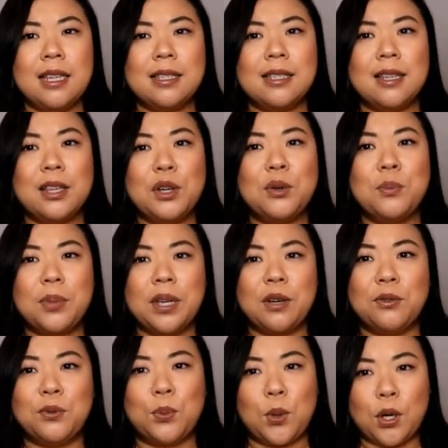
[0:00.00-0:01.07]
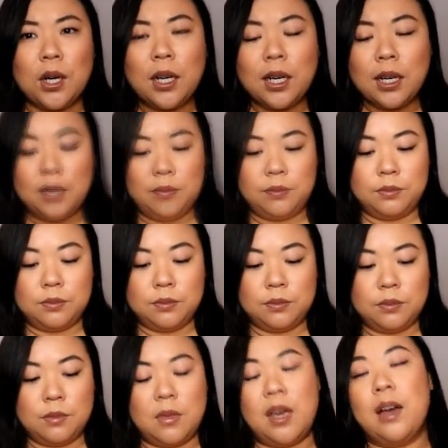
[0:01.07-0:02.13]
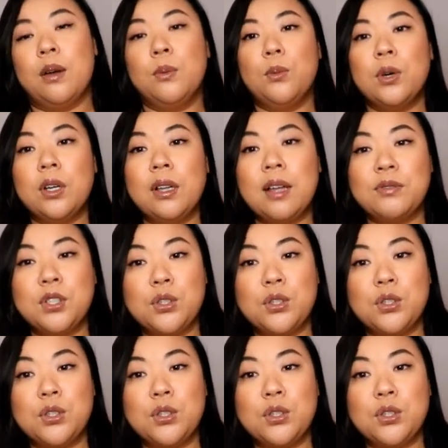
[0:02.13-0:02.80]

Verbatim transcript: a little bit of work. I will have to